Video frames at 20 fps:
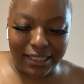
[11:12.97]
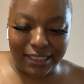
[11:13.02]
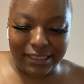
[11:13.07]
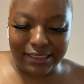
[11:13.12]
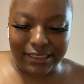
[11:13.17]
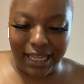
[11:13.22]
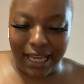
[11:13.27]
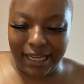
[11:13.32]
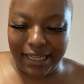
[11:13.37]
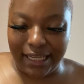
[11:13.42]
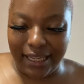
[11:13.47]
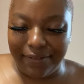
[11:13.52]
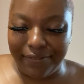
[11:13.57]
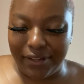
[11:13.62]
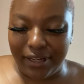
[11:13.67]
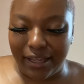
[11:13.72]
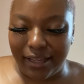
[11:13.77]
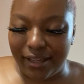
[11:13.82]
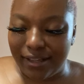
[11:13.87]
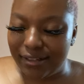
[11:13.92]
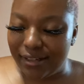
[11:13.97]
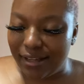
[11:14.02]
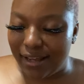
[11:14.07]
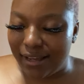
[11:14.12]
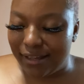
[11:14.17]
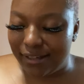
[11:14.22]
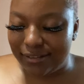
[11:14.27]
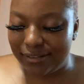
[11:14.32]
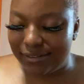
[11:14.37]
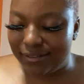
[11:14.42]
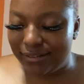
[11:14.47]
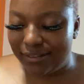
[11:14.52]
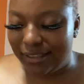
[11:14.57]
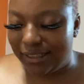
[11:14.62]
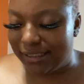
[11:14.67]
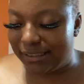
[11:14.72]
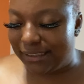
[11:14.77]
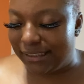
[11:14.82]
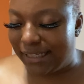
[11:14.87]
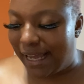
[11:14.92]
It's not giving it. Like,
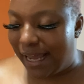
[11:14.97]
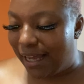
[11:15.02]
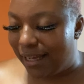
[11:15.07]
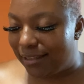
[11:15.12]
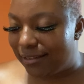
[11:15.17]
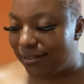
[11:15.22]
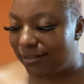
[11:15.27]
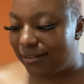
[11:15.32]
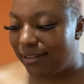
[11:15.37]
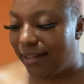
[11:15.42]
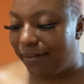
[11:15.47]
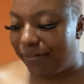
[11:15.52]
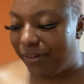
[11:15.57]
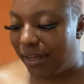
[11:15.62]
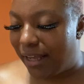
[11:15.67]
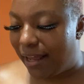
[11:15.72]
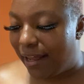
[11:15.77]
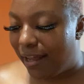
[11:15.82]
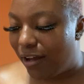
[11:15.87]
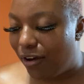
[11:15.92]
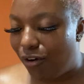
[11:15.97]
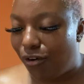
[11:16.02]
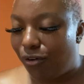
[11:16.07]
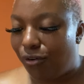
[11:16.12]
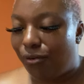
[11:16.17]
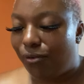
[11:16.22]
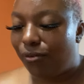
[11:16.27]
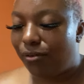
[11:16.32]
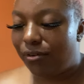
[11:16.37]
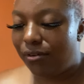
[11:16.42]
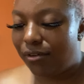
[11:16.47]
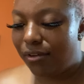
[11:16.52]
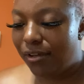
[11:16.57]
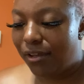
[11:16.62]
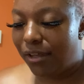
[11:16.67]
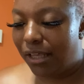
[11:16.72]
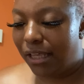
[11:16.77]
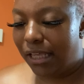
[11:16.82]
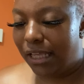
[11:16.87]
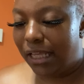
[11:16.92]
it's not giving it at all. Talking to my
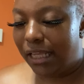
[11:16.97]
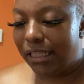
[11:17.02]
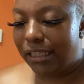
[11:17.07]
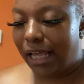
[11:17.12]
friend.